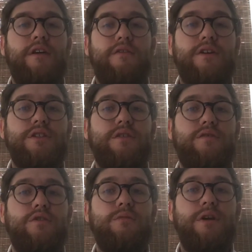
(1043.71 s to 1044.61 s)
First and
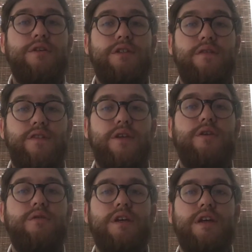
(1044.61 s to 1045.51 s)
foremost, if
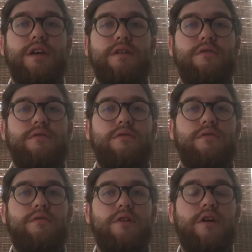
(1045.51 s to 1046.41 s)
you get
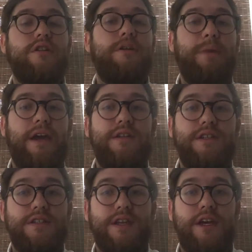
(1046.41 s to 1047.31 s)
early paid
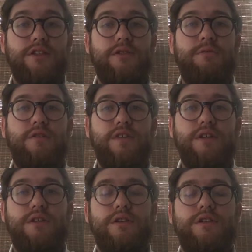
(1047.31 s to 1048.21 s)
discounts from your
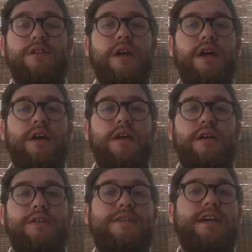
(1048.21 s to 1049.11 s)
vendors,
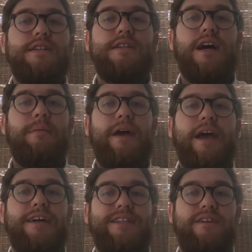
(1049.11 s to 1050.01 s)
desktop
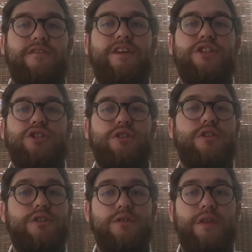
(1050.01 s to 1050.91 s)
has a feature
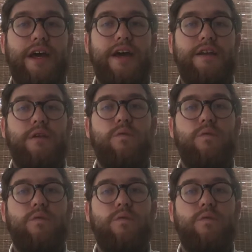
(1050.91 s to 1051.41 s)
to do that.